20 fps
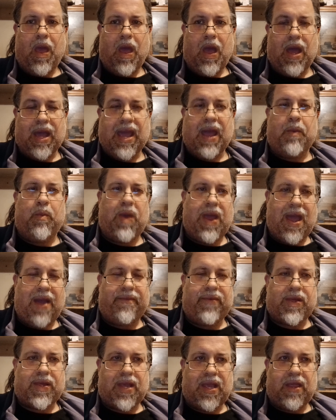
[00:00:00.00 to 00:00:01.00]
again, we
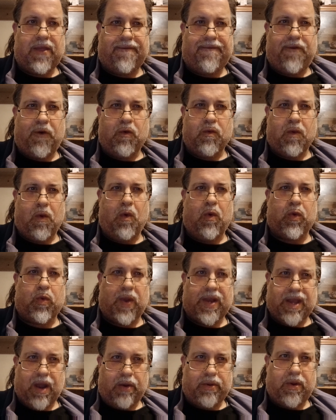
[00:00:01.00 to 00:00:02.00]
haven't seen the full rules.
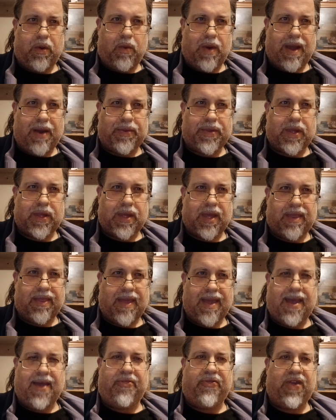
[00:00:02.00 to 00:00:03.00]
We don't know what else is in
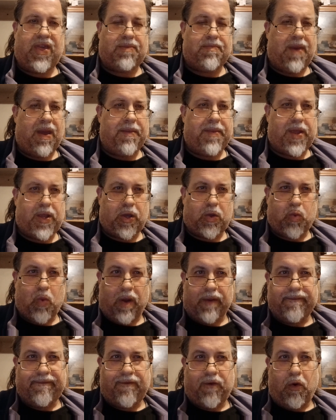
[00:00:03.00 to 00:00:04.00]
there. This may be just
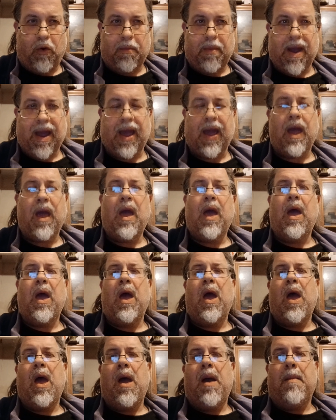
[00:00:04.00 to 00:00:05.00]
one format,
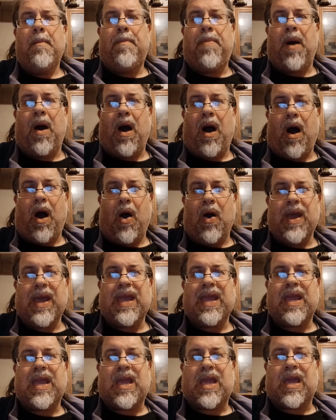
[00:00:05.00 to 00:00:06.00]
but
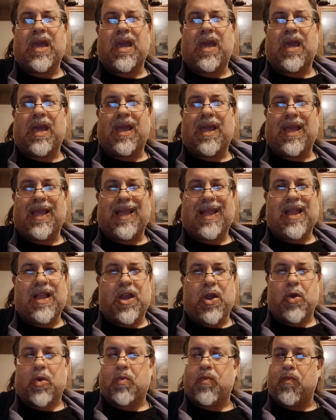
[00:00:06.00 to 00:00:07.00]
I
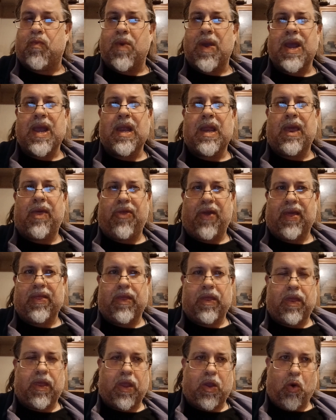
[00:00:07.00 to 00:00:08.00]
just really think
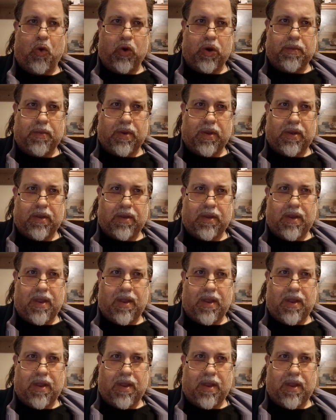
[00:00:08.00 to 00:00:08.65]
that the tournament